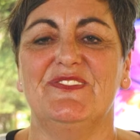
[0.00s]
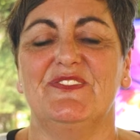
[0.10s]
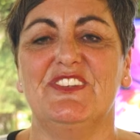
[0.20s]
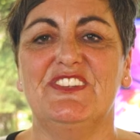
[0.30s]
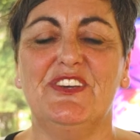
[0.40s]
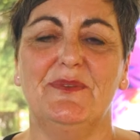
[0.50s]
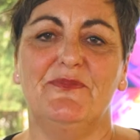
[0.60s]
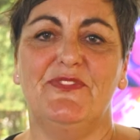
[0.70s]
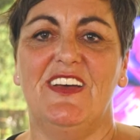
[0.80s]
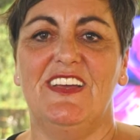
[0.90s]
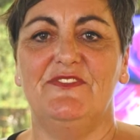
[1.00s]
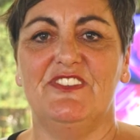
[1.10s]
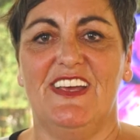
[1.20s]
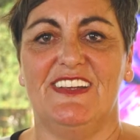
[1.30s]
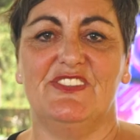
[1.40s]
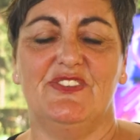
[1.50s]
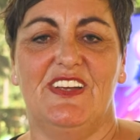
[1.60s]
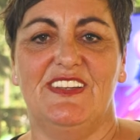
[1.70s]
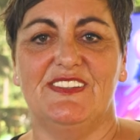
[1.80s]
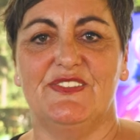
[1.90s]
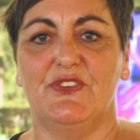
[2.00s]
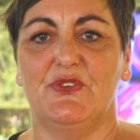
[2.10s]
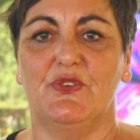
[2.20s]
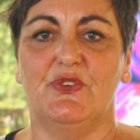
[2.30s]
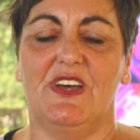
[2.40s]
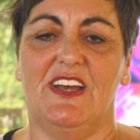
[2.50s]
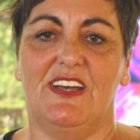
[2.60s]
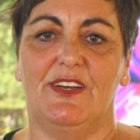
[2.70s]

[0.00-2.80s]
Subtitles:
The top five text trends for